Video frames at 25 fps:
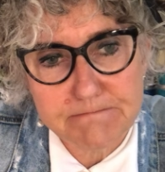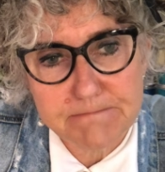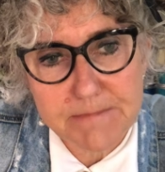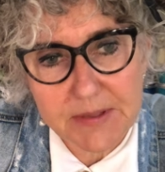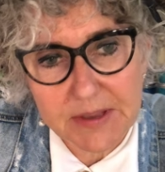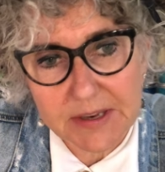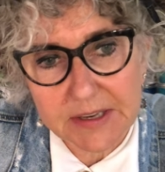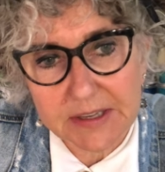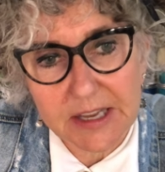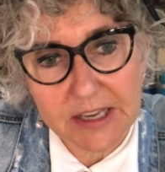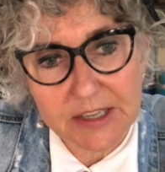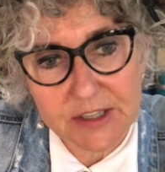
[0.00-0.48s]

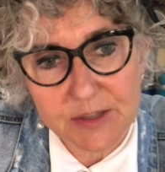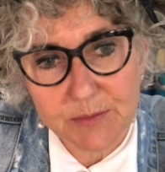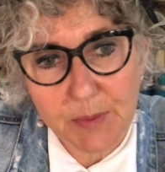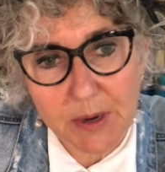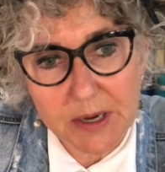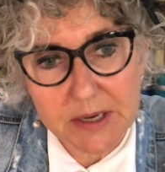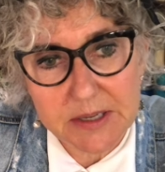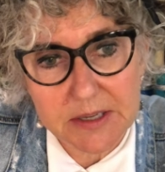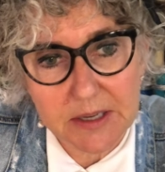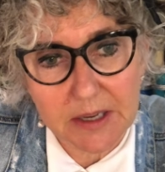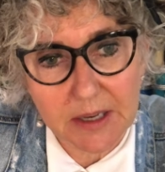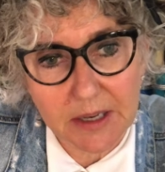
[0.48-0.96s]
i think that's
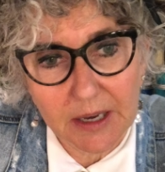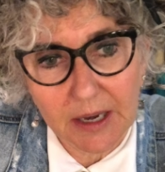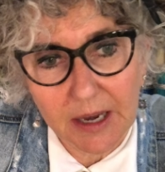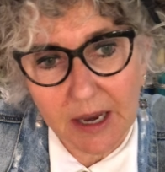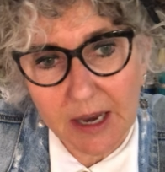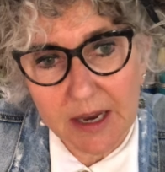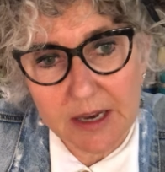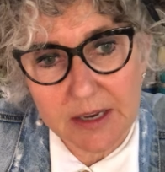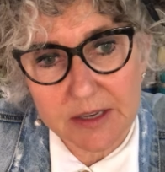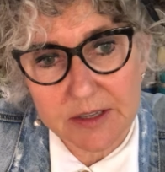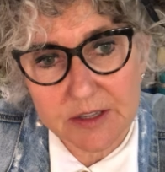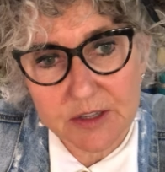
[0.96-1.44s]
basically
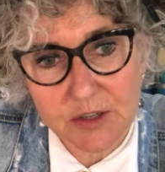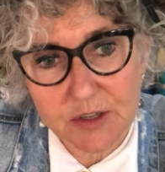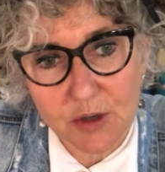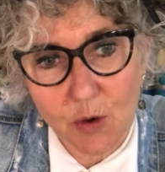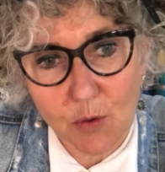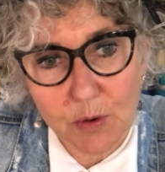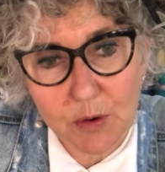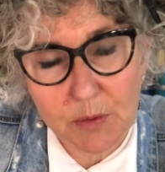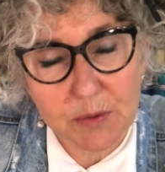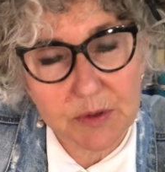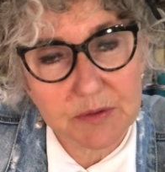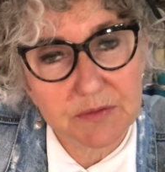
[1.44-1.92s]
it
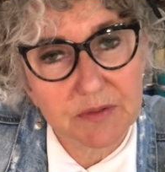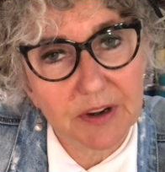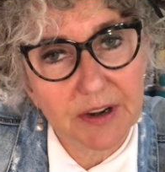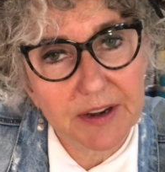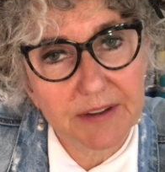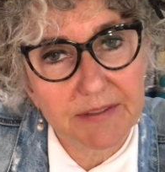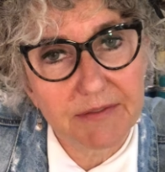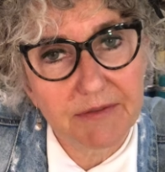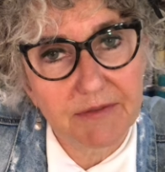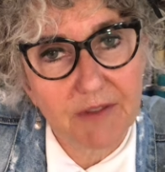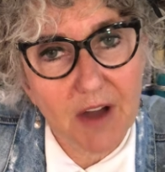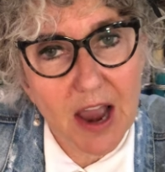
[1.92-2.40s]
so it was
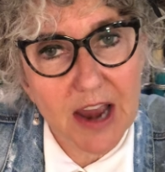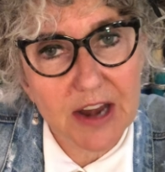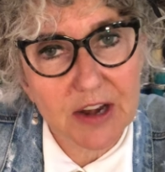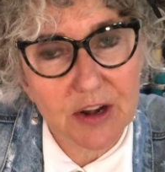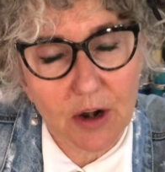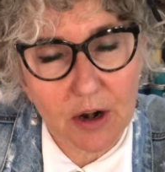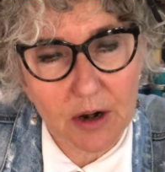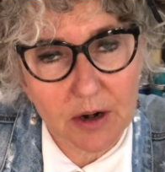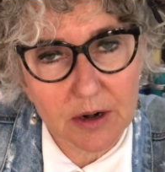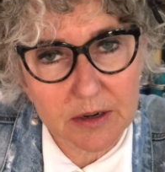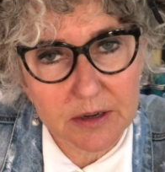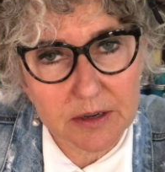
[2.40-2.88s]
very
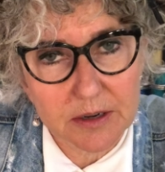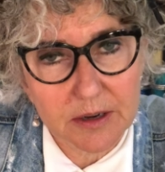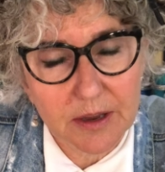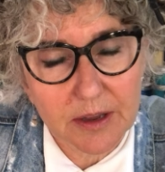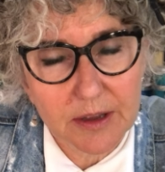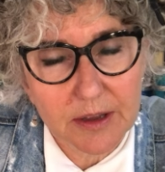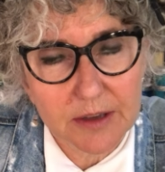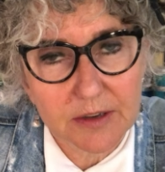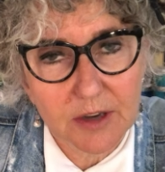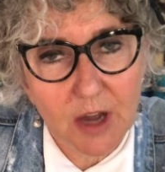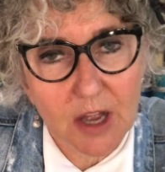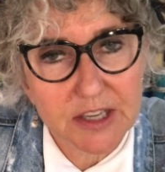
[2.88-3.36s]
fine art
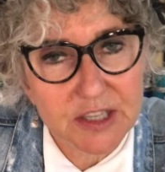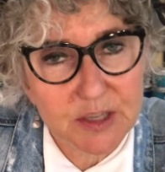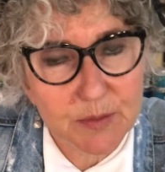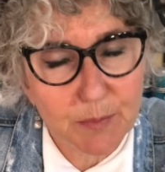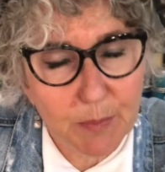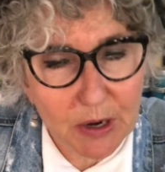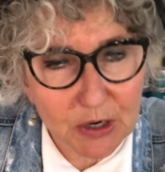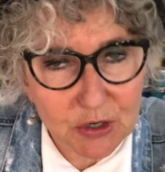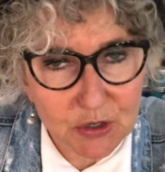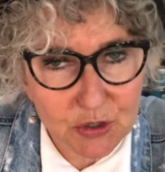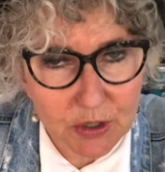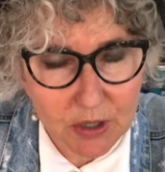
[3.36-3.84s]
not
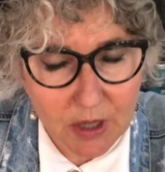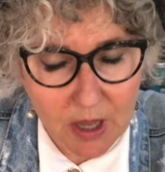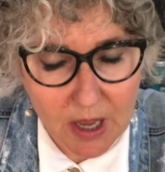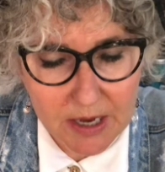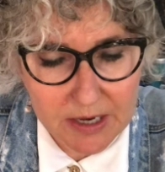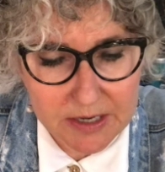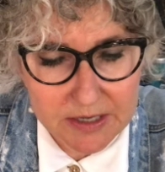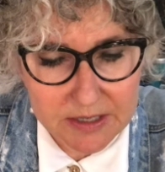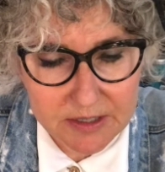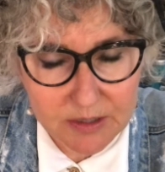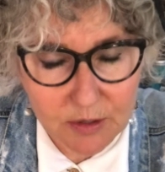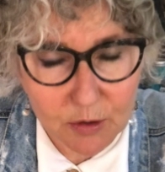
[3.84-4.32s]

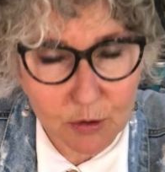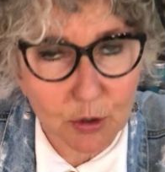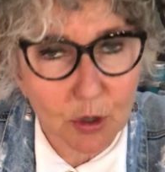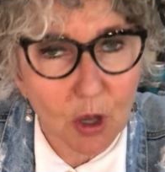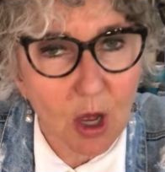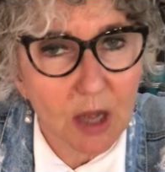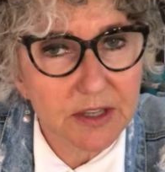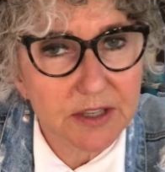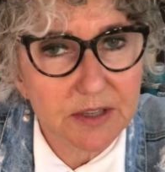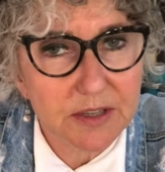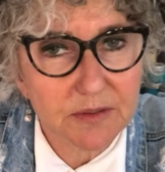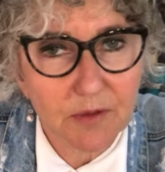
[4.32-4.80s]
specialized so
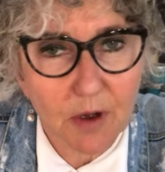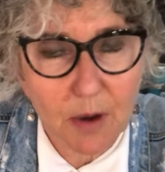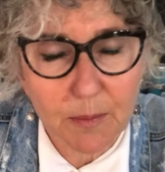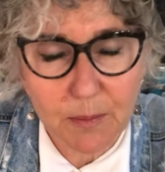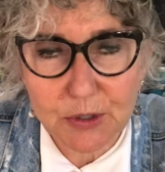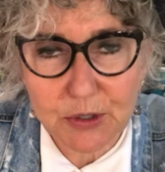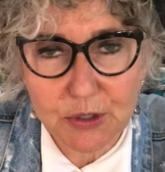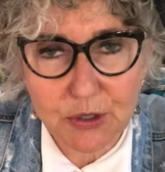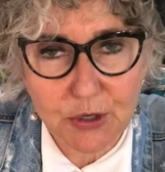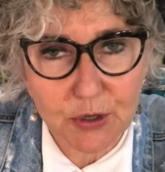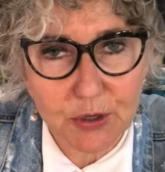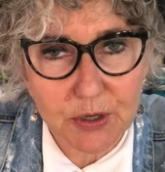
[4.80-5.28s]
lots of
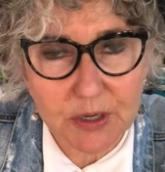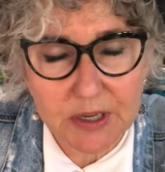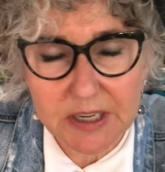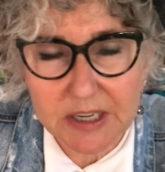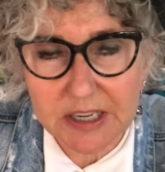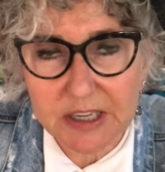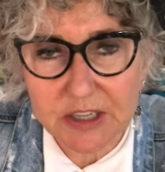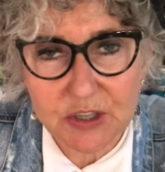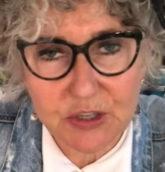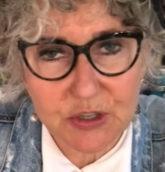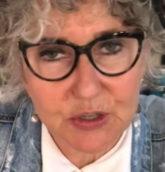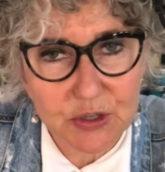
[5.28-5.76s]

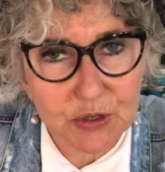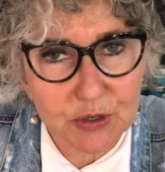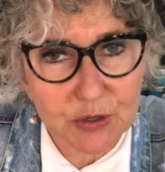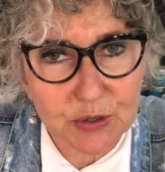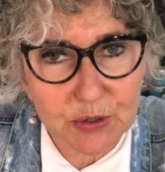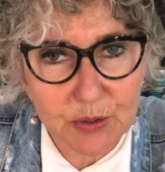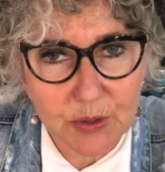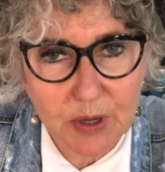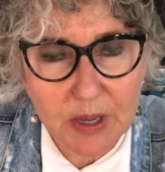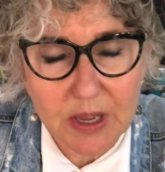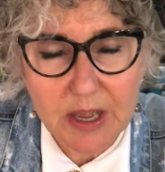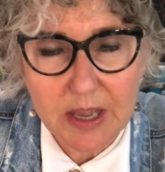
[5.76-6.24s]
opportunity
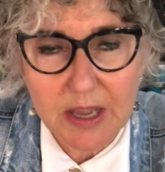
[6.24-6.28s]
to